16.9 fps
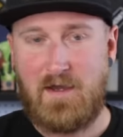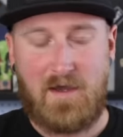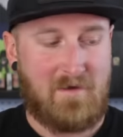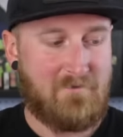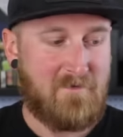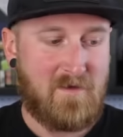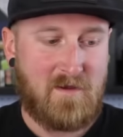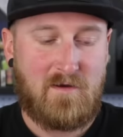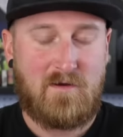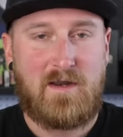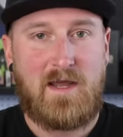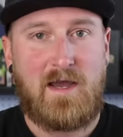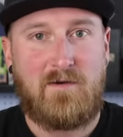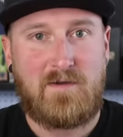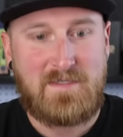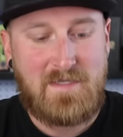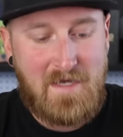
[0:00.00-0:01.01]
I figured
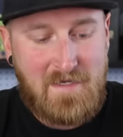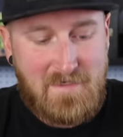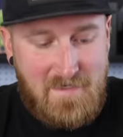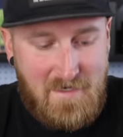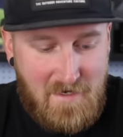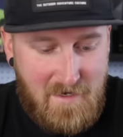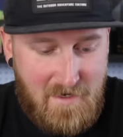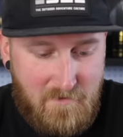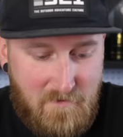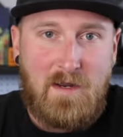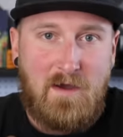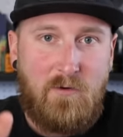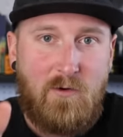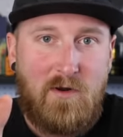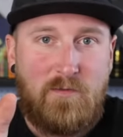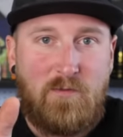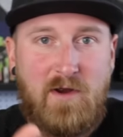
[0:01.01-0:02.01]
now is that time. Now I
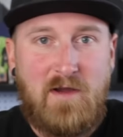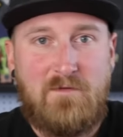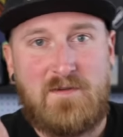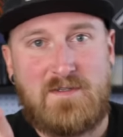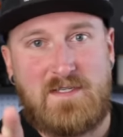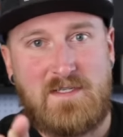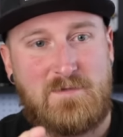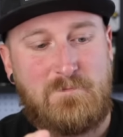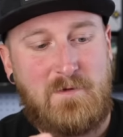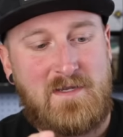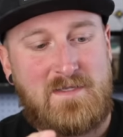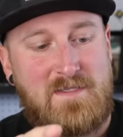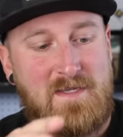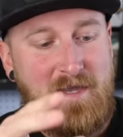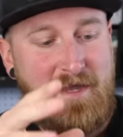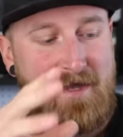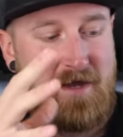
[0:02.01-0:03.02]
want to preface this by
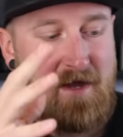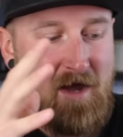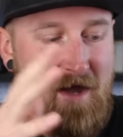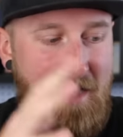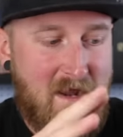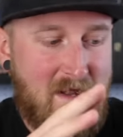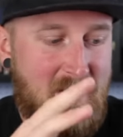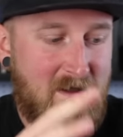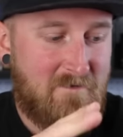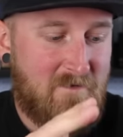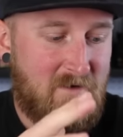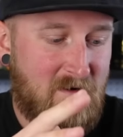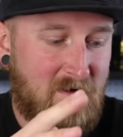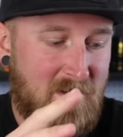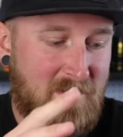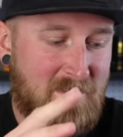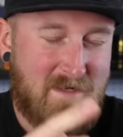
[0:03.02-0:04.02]
saying I
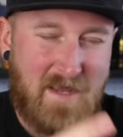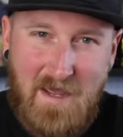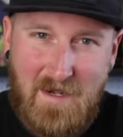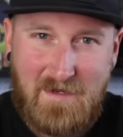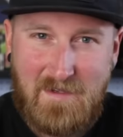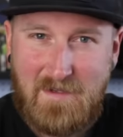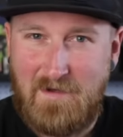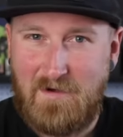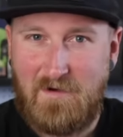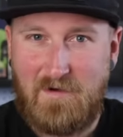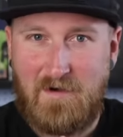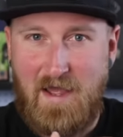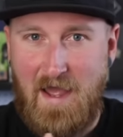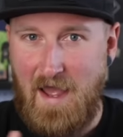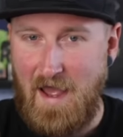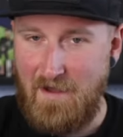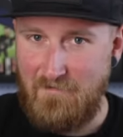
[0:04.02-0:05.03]
never intended on
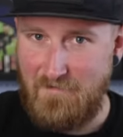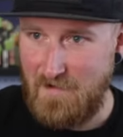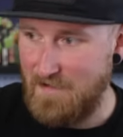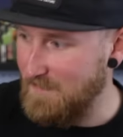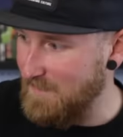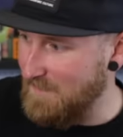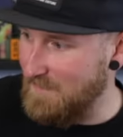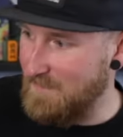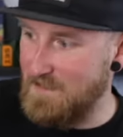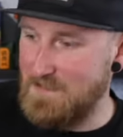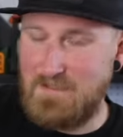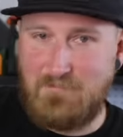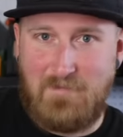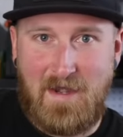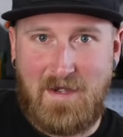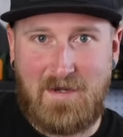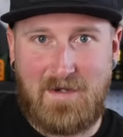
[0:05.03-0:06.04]
having this
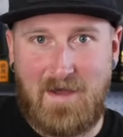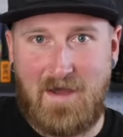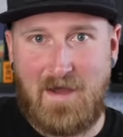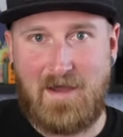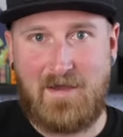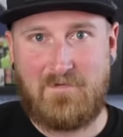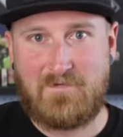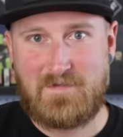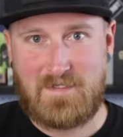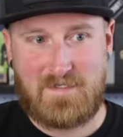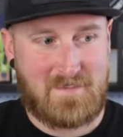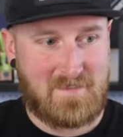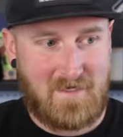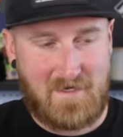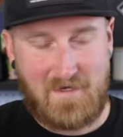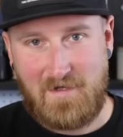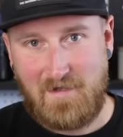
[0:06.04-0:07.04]
many knives, this
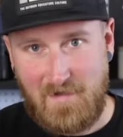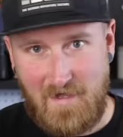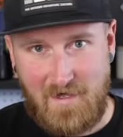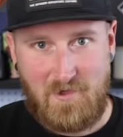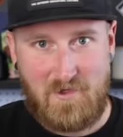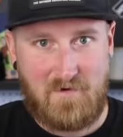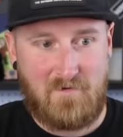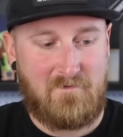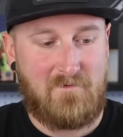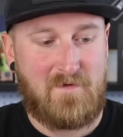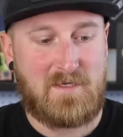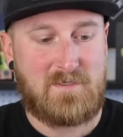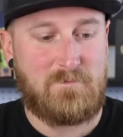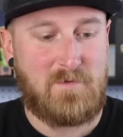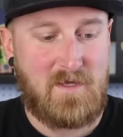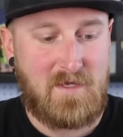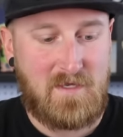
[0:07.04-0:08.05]
like collection of
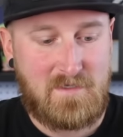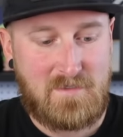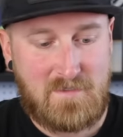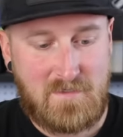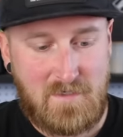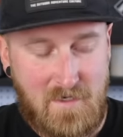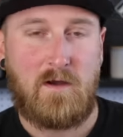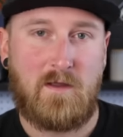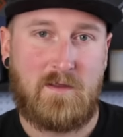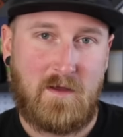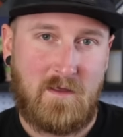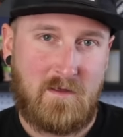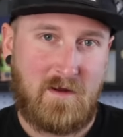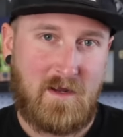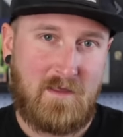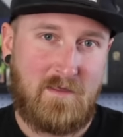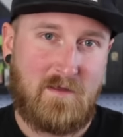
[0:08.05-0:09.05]
fixed blades. On the
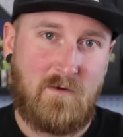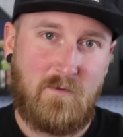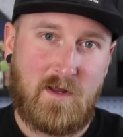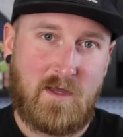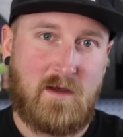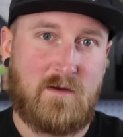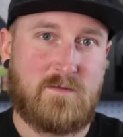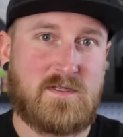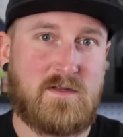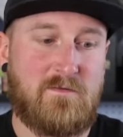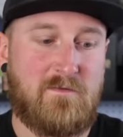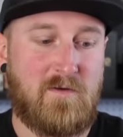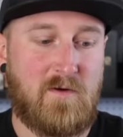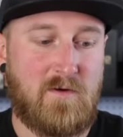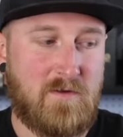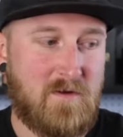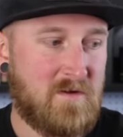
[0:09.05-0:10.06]
other hand though, when it comes to
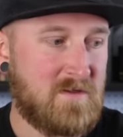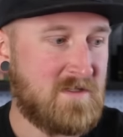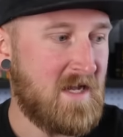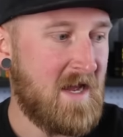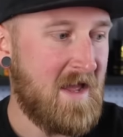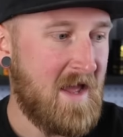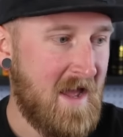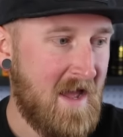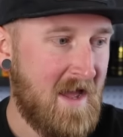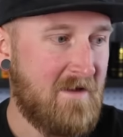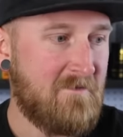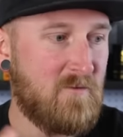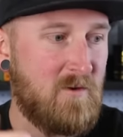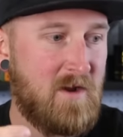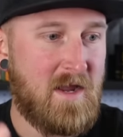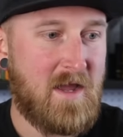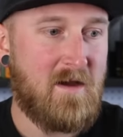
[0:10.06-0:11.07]
folders, I have
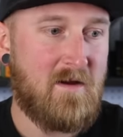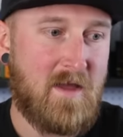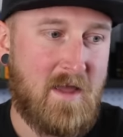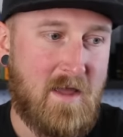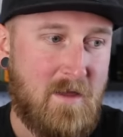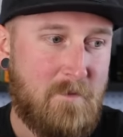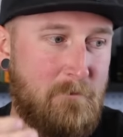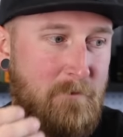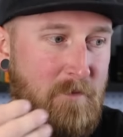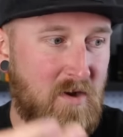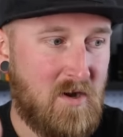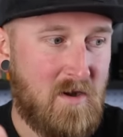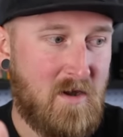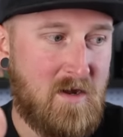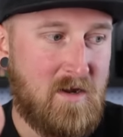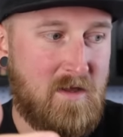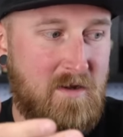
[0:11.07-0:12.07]
went out and
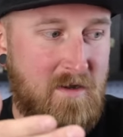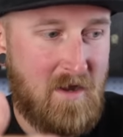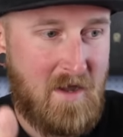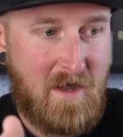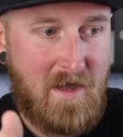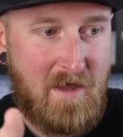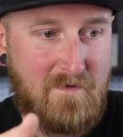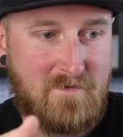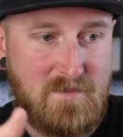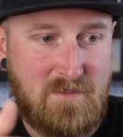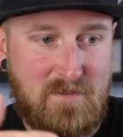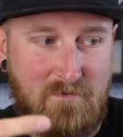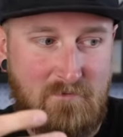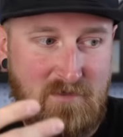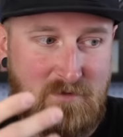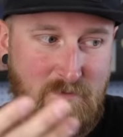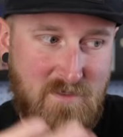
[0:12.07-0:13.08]
bought
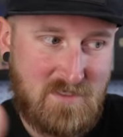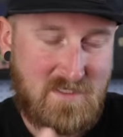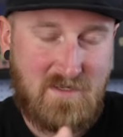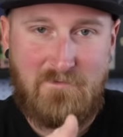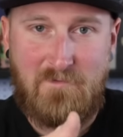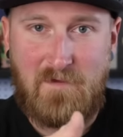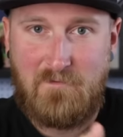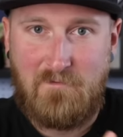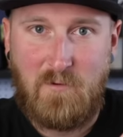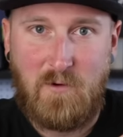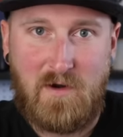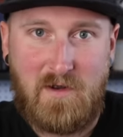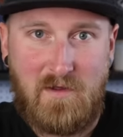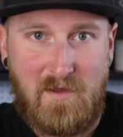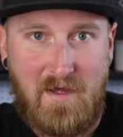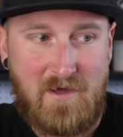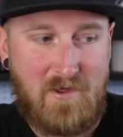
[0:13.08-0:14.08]
knives specific for a
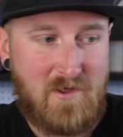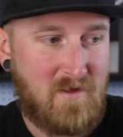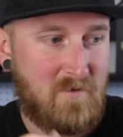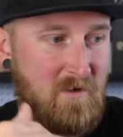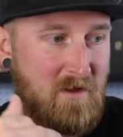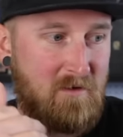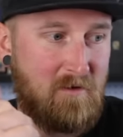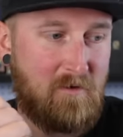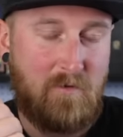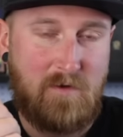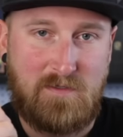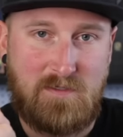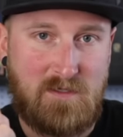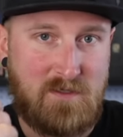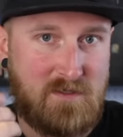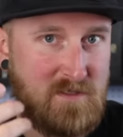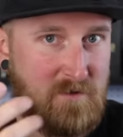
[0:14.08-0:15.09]
collection, whether it
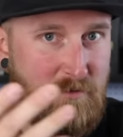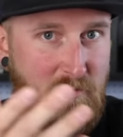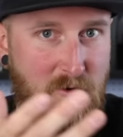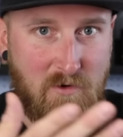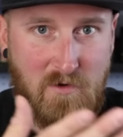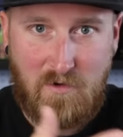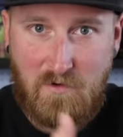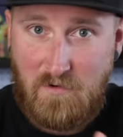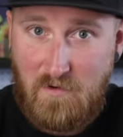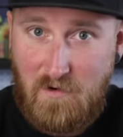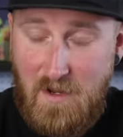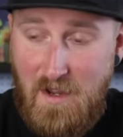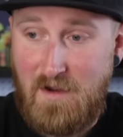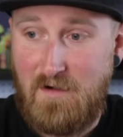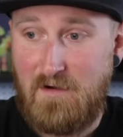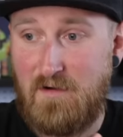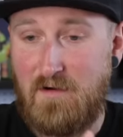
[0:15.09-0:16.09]
was to support a
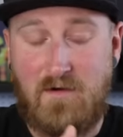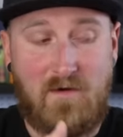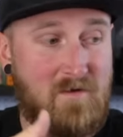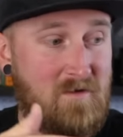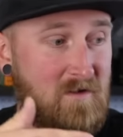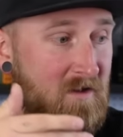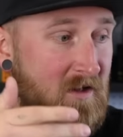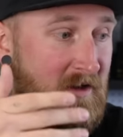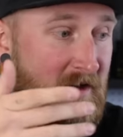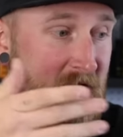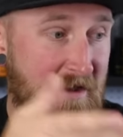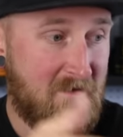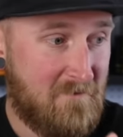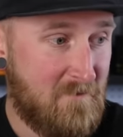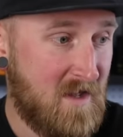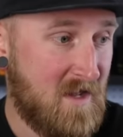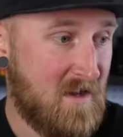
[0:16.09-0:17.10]
creator, a
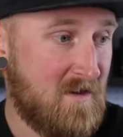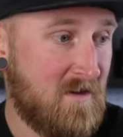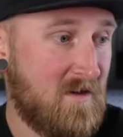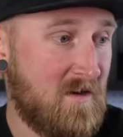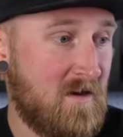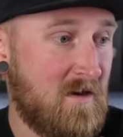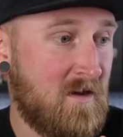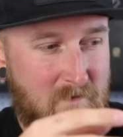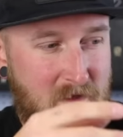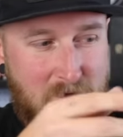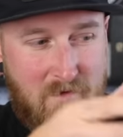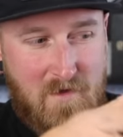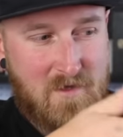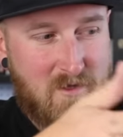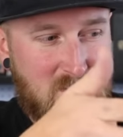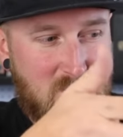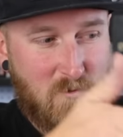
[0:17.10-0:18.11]
knife maker. Maybe
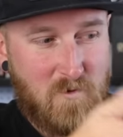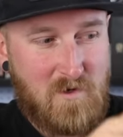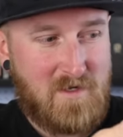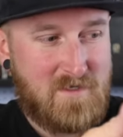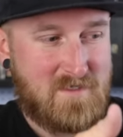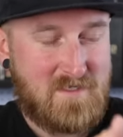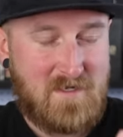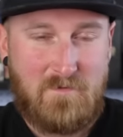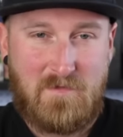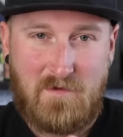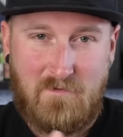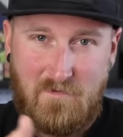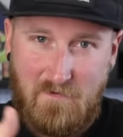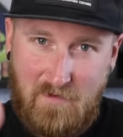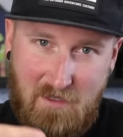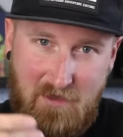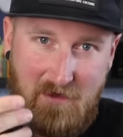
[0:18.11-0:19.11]
I just wanted something
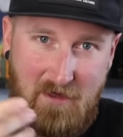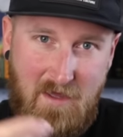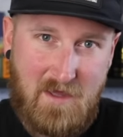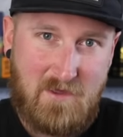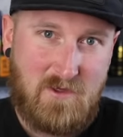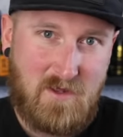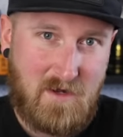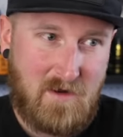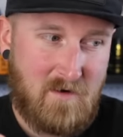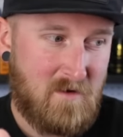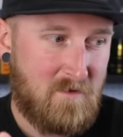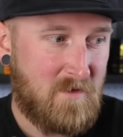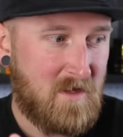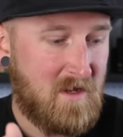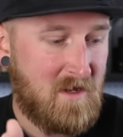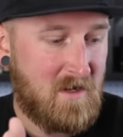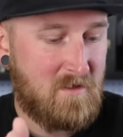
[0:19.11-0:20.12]
for like the engineering
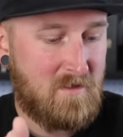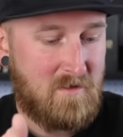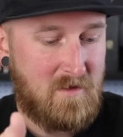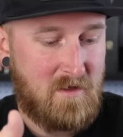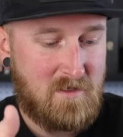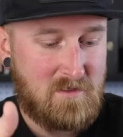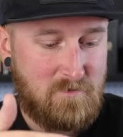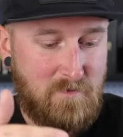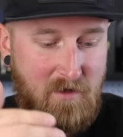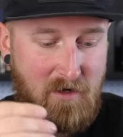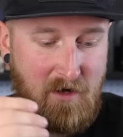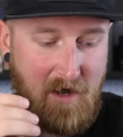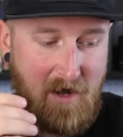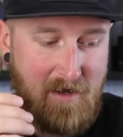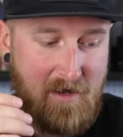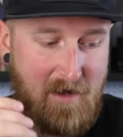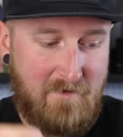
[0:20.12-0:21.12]
behind things, but
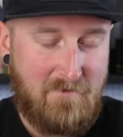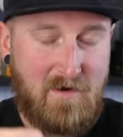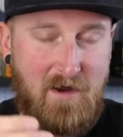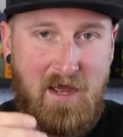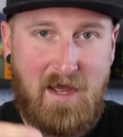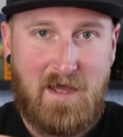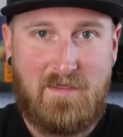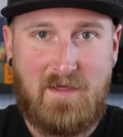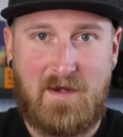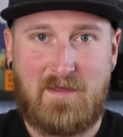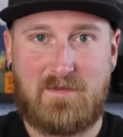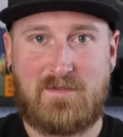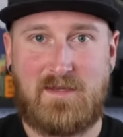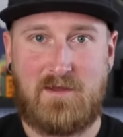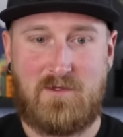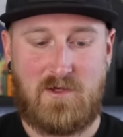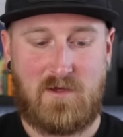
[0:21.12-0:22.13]
I never had that
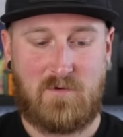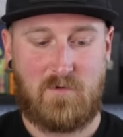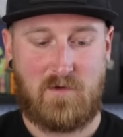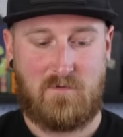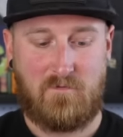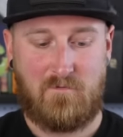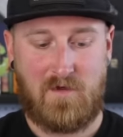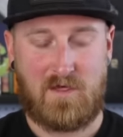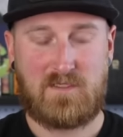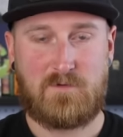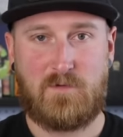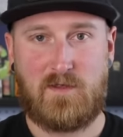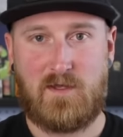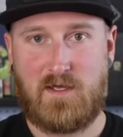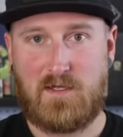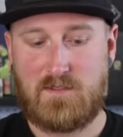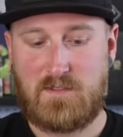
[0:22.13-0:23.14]
intention with fixed
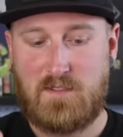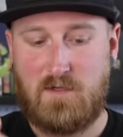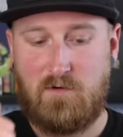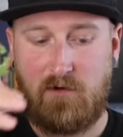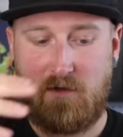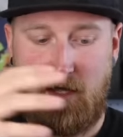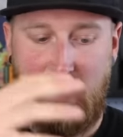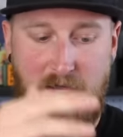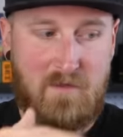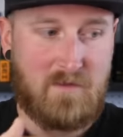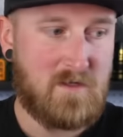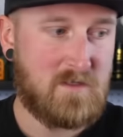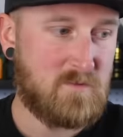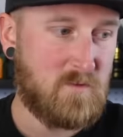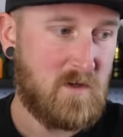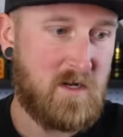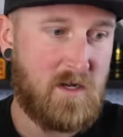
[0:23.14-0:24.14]
blades. So a lot of
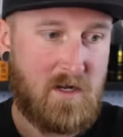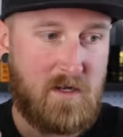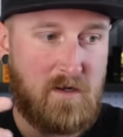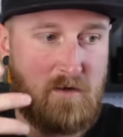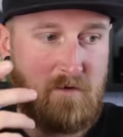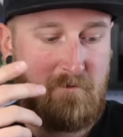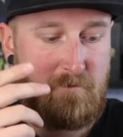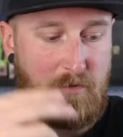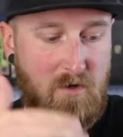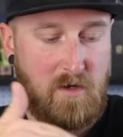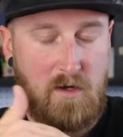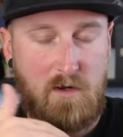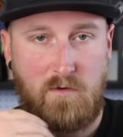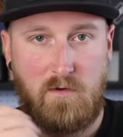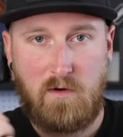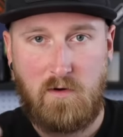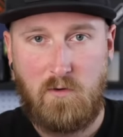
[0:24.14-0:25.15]
these were kind of
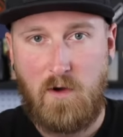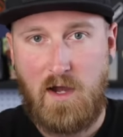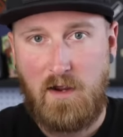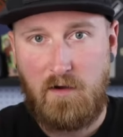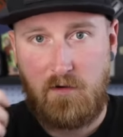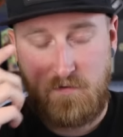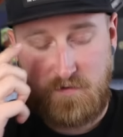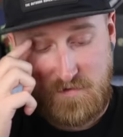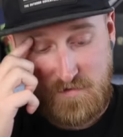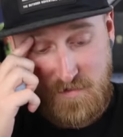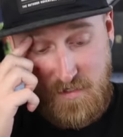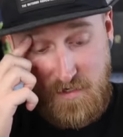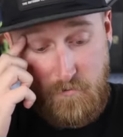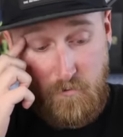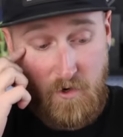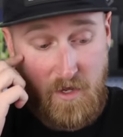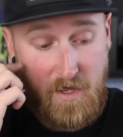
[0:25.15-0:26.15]
bought or acquired in the
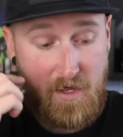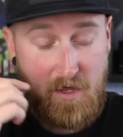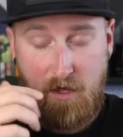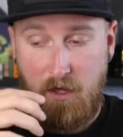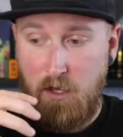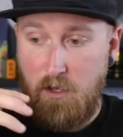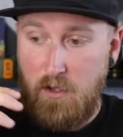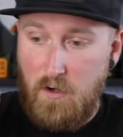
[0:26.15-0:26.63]
same way.